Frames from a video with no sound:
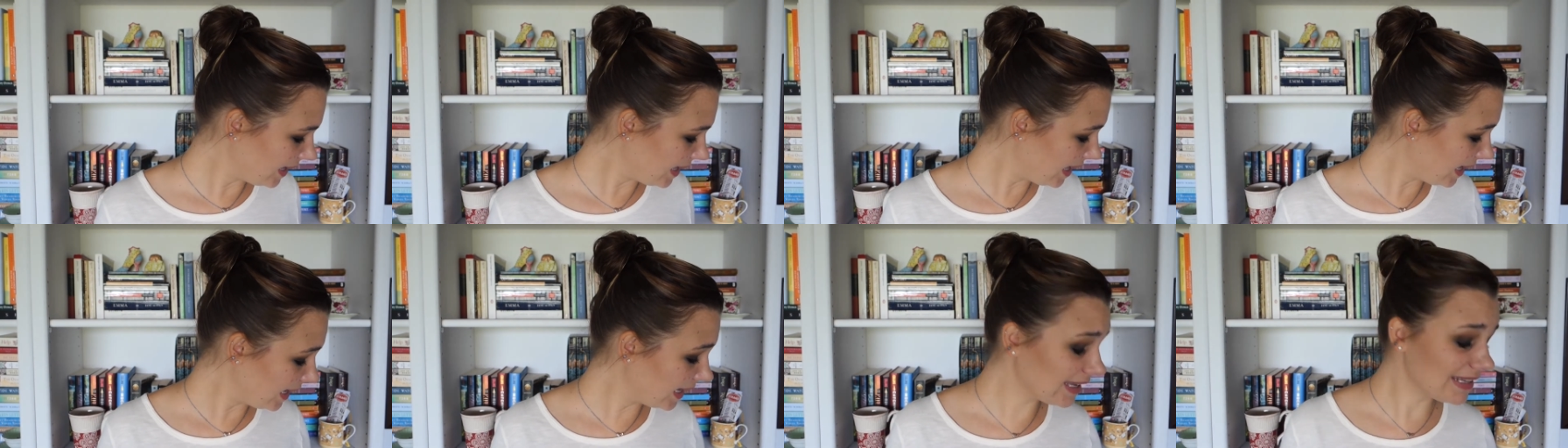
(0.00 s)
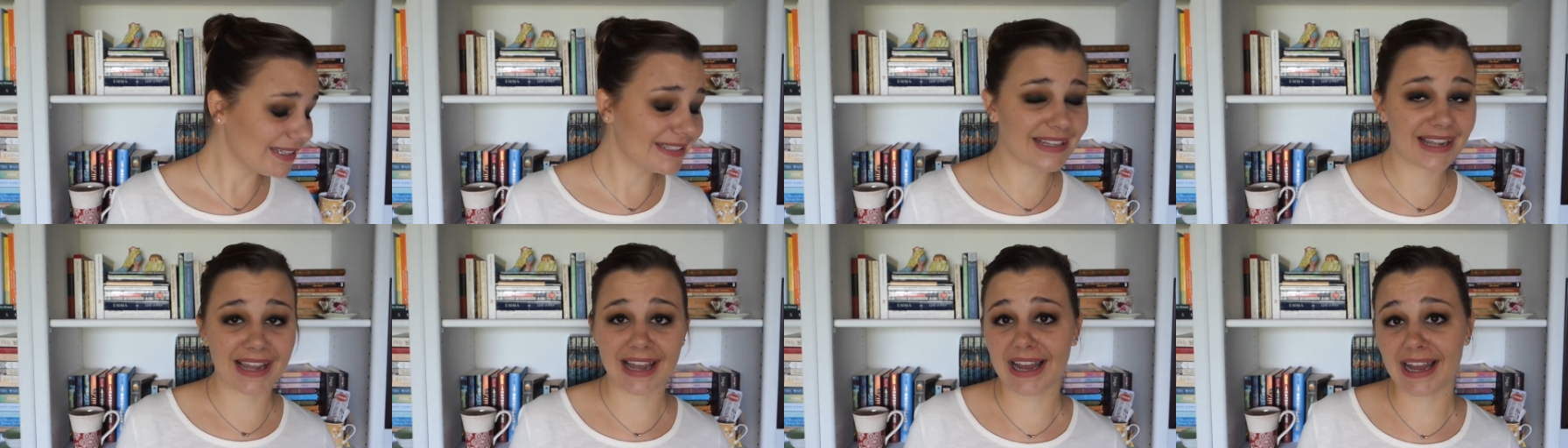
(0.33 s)

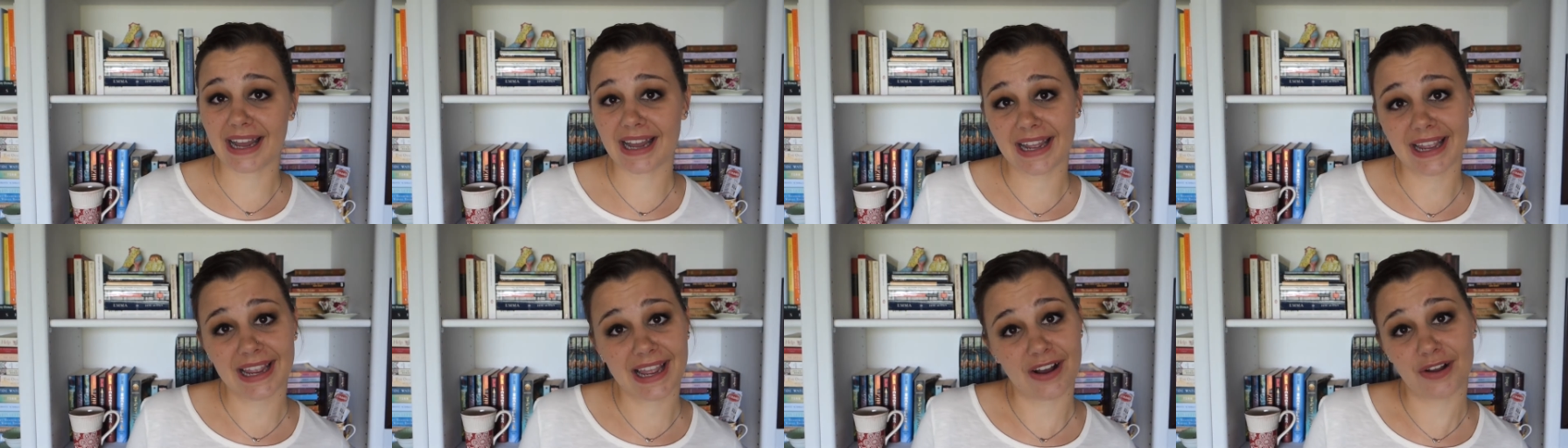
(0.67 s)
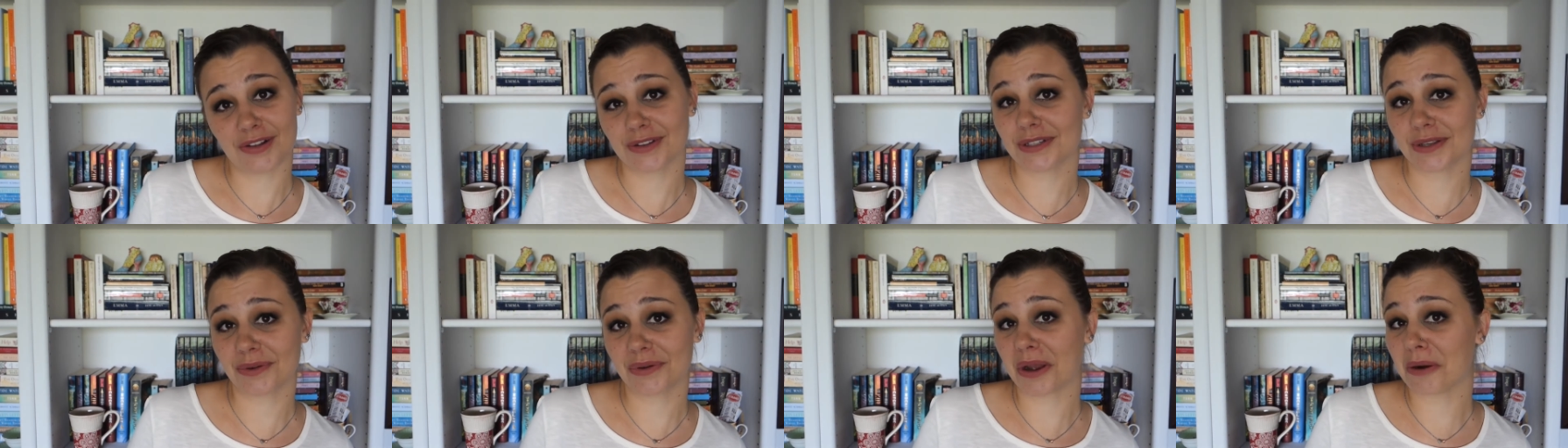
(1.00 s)
And I
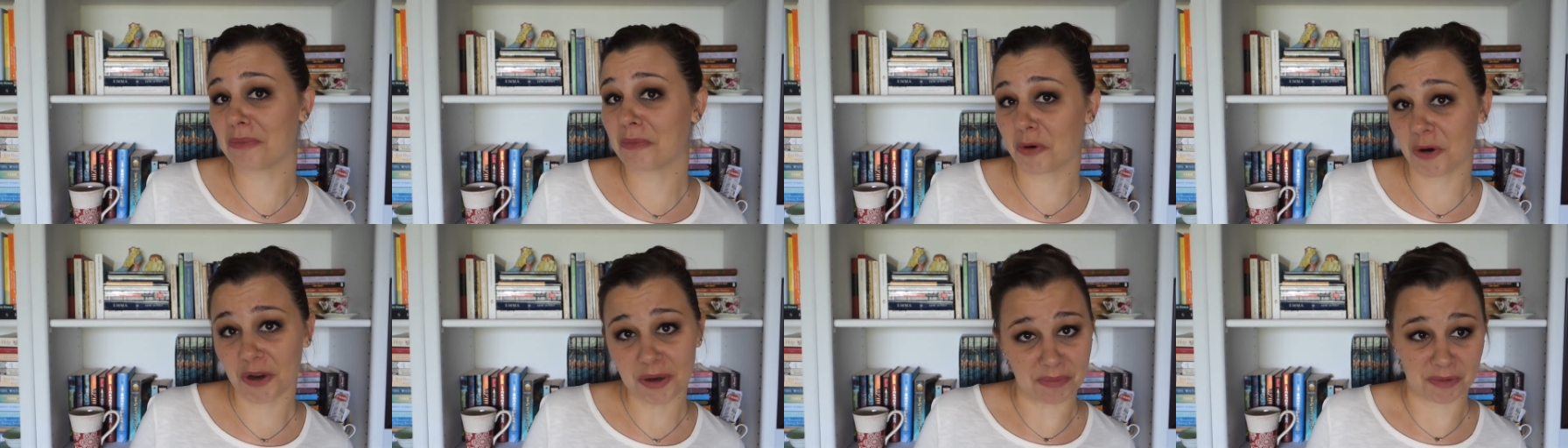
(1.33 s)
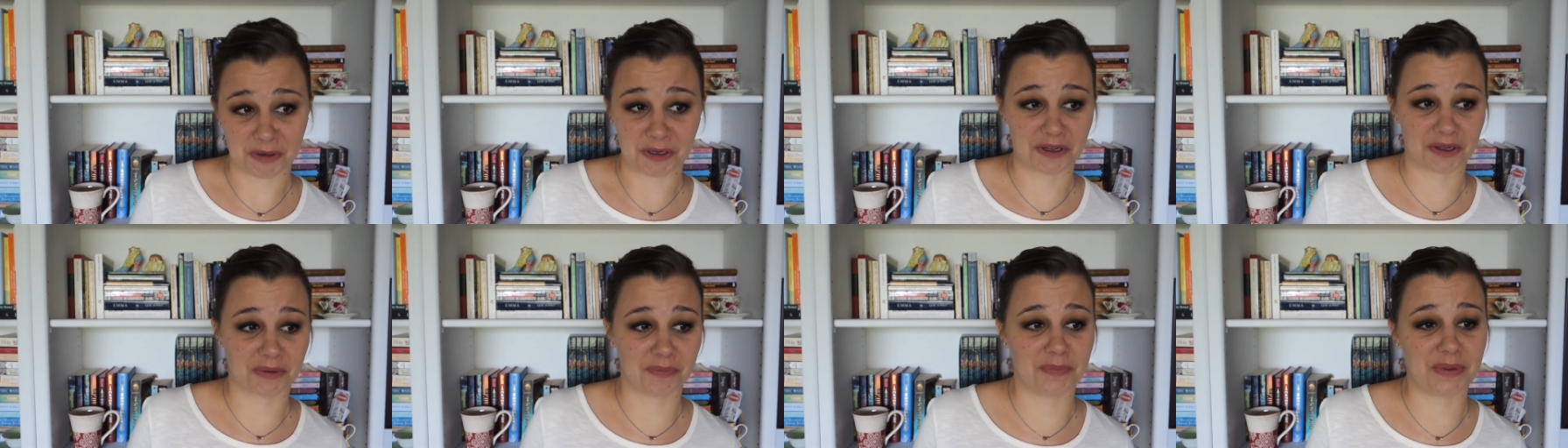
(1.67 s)
also got a board
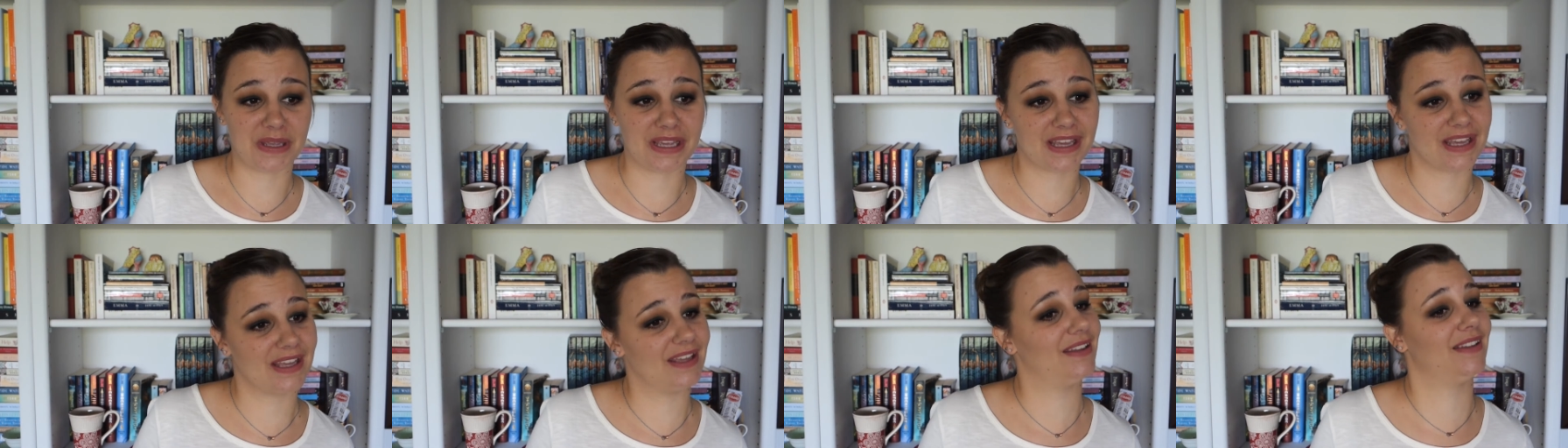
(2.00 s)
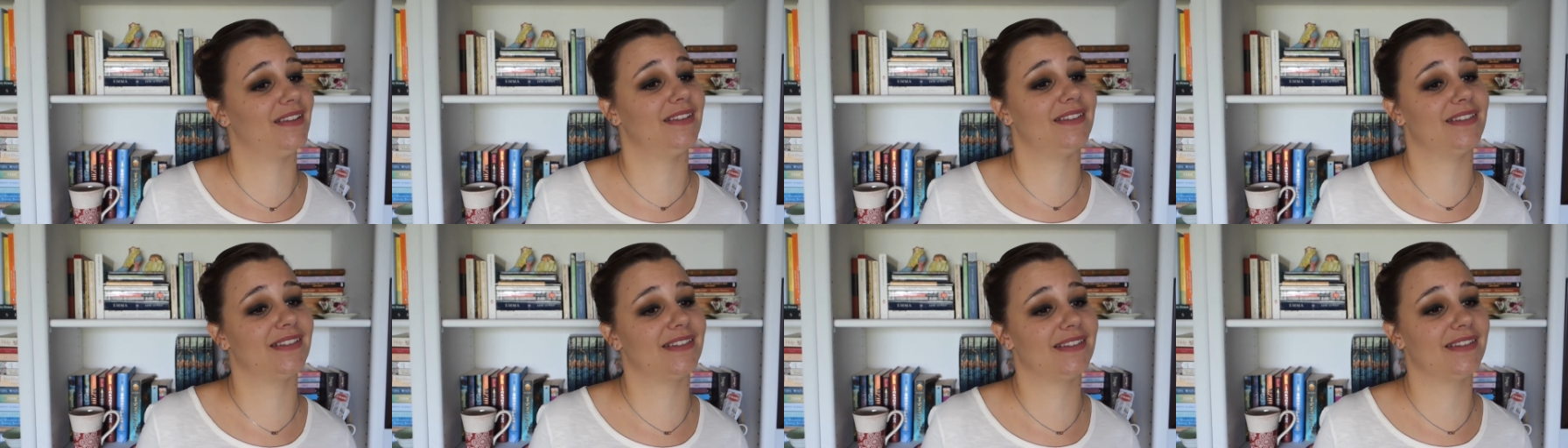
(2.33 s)
book
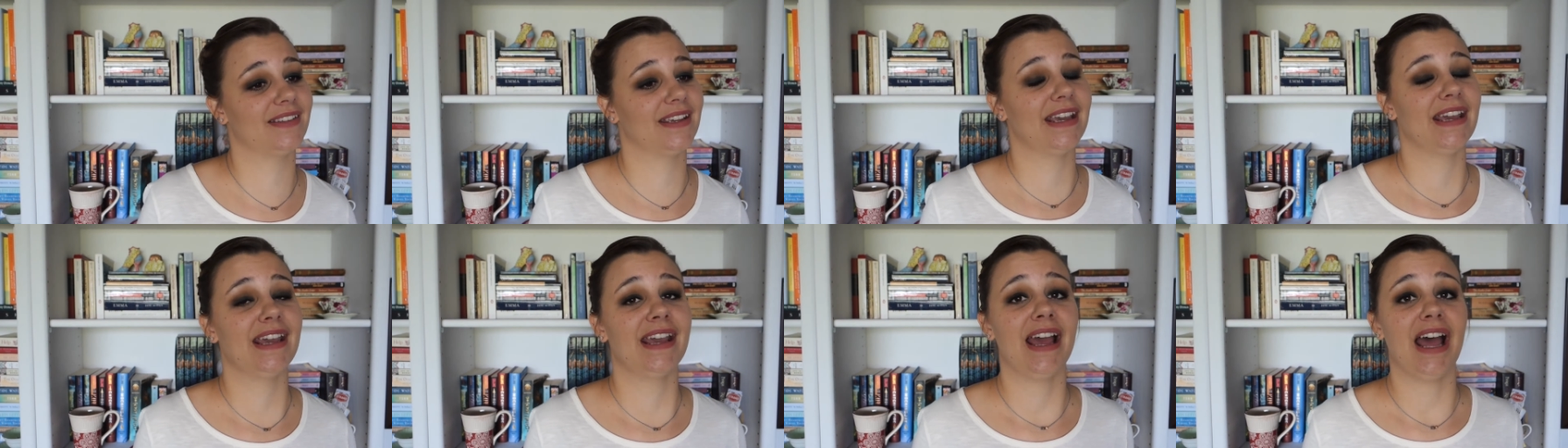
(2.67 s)
because